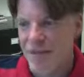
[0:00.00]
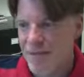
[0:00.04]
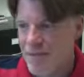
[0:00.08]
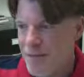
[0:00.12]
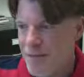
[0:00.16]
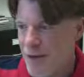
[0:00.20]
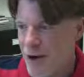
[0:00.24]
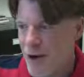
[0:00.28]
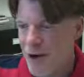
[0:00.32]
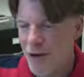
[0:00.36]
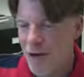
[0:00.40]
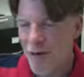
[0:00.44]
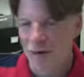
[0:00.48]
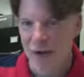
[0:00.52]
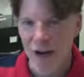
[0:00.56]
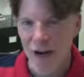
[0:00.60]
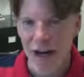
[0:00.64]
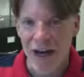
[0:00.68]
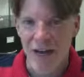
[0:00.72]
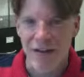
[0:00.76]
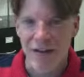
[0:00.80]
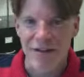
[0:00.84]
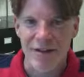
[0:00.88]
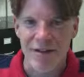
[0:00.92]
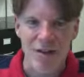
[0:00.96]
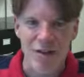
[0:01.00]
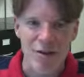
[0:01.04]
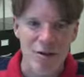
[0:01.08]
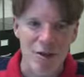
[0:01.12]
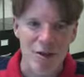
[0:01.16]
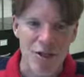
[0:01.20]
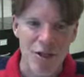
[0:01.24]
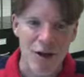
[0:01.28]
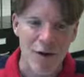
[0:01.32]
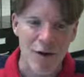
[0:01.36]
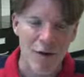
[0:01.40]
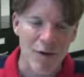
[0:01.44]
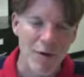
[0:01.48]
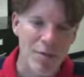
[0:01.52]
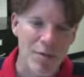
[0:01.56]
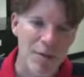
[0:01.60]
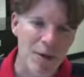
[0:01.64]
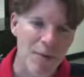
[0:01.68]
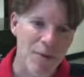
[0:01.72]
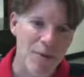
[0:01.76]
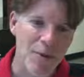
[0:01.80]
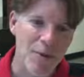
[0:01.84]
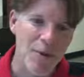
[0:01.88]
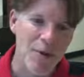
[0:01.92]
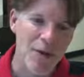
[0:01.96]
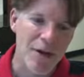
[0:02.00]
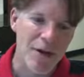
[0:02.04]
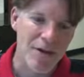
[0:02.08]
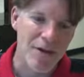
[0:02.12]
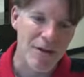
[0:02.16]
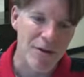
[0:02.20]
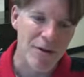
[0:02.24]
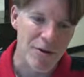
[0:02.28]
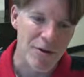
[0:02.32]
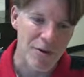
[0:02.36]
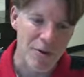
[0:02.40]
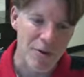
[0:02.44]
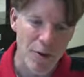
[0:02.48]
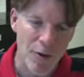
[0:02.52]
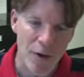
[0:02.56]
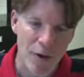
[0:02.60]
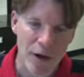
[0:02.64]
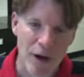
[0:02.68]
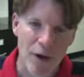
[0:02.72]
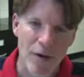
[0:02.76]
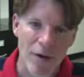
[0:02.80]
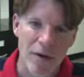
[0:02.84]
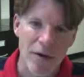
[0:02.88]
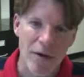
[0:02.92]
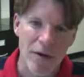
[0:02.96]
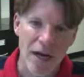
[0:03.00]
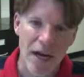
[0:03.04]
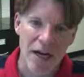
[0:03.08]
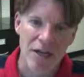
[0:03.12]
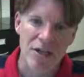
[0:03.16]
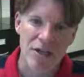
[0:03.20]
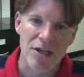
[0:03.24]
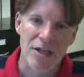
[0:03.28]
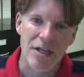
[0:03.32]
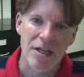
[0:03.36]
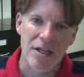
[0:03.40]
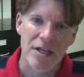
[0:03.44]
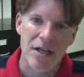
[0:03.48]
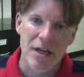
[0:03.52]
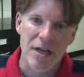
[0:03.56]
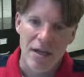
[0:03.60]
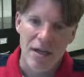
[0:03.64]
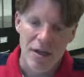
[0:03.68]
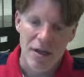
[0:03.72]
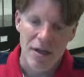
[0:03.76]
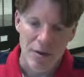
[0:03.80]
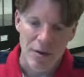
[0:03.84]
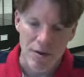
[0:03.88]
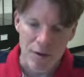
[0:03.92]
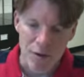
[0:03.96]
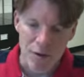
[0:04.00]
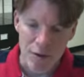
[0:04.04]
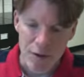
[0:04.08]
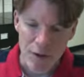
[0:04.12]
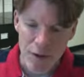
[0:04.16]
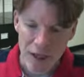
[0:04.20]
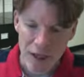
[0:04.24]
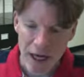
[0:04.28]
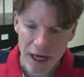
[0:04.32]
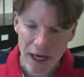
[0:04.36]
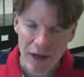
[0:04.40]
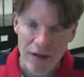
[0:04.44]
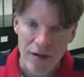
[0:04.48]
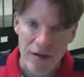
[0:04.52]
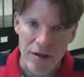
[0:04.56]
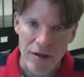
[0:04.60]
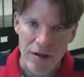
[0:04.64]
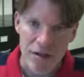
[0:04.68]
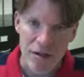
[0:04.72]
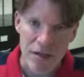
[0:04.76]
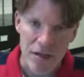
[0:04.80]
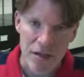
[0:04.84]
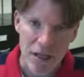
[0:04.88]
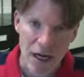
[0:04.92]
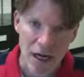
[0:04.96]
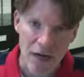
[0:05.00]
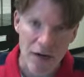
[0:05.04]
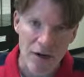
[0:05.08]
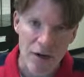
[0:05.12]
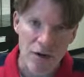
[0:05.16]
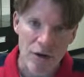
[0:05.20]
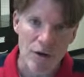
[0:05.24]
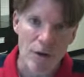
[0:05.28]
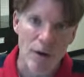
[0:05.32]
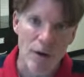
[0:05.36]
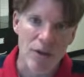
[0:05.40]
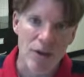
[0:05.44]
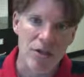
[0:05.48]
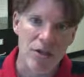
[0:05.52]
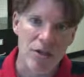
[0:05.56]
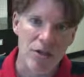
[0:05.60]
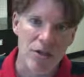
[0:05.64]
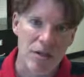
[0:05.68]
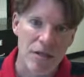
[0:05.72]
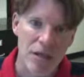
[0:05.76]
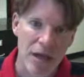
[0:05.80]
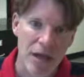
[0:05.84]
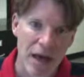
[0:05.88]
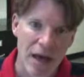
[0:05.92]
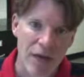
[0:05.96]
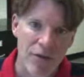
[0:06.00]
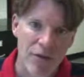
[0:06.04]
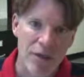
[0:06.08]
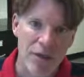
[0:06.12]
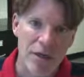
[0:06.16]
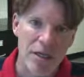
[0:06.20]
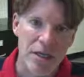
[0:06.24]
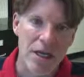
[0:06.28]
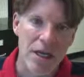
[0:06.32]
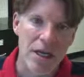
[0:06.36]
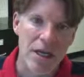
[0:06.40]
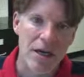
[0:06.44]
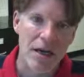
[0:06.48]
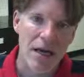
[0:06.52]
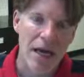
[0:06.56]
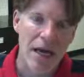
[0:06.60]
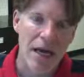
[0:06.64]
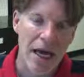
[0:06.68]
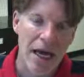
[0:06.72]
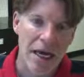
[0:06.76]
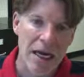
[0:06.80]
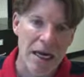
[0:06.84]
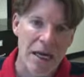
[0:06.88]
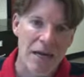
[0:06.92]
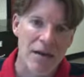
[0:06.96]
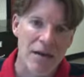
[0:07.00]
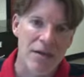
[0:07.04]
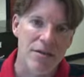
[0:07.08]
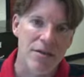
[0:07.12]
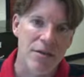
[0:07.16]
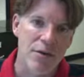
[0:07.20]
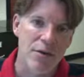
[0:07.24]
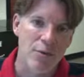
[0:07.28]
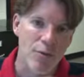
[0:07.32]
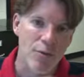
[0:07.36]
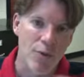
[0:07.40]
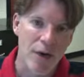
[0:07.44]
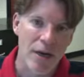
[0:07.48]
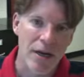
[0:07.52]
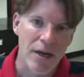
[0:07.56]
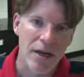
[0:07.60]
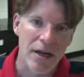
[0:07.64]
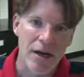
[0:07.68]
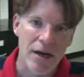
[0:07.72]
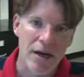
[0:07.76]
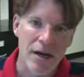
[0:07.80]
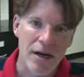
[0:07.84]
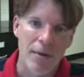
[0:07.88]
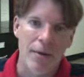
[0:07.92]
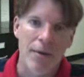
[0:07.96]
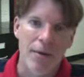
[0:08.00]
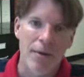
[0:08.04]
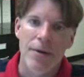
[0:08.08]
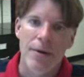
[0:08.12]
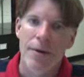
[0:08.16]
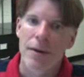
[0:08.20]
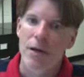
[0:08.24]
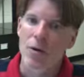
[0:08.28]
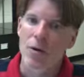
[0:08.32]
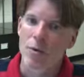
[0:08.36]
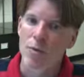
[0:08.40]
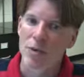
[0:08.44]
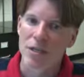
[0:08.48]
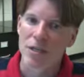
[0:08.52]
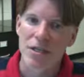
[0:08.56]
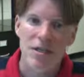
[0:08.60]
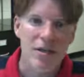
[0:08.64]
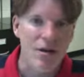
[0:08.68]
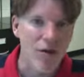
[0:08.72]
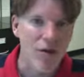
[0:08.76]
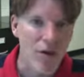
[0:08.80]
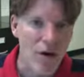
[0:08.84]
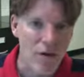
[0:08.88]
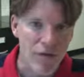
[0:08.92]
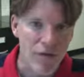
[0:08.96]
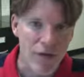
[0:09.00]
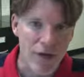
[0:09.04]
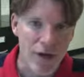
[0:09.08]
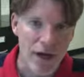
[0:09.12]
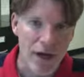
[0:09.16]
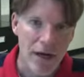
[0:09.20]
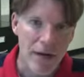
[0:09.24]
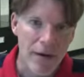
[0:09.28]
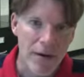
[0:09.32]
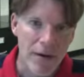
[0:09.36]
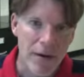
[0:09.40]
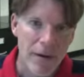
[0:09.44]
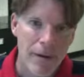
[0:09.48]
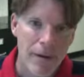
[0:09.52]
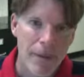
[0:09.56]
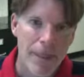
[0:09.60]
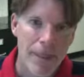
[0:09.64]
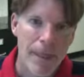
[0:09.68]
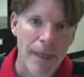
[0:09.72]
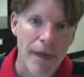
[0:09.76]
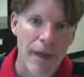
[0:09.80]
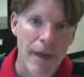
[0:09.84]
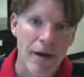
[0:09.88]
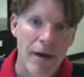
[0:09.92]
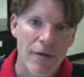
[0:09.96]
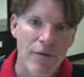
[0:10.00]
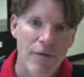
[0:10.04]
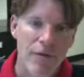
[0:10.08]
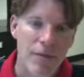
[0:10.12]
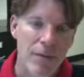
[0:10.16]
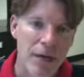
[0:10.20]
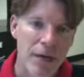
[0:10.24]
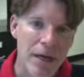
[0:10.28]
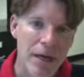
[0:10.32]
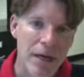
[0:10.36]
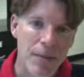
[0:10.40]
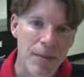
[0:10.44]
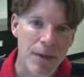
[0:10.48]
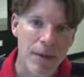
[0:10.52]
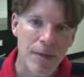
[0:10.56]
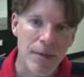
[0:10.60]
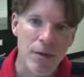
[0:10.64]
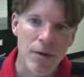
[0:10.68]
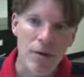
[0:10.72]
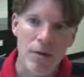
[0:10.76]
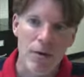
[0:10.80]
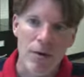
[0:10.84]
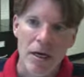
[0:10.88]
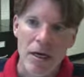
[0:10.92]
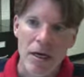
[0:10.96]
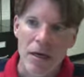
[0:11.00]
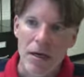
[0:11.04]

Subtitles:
artifact that you share with people, and you're going out and actually doing the ethics, designing your question, gathering data, analyzing, writing it up. We still offer that. And for many people,